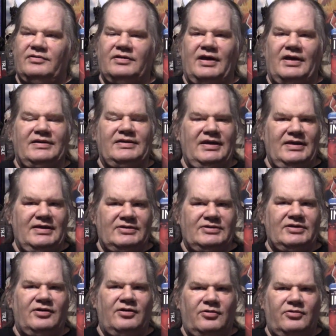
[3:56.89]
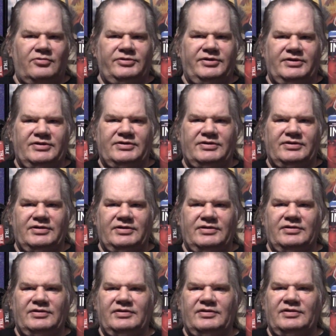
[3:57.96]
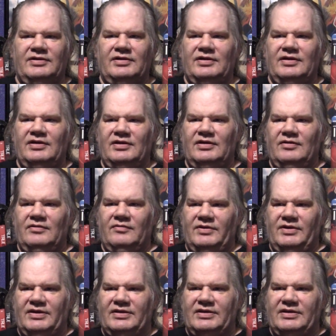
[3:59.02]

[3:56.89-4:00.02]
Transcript: I think it's their oldest. When you